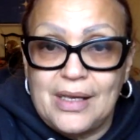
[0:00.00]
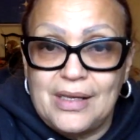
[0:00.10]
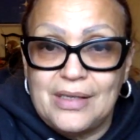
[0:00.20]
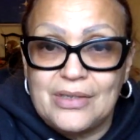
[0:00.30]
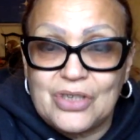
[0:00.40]

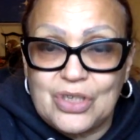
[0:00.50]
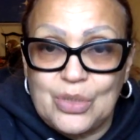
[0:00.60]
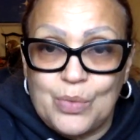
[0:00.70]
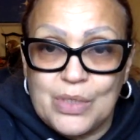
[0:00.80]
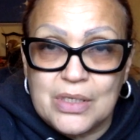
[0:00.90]
and
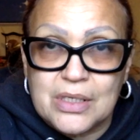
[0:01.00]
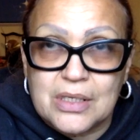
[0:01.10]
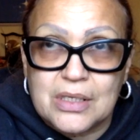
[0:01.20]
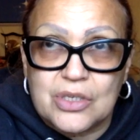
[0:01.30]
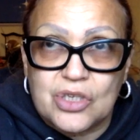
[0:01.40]
she
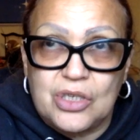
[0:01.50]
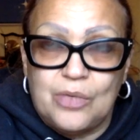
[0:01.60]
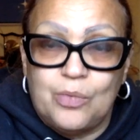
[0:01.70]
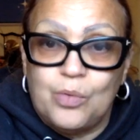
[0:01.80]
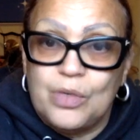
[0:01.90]
was she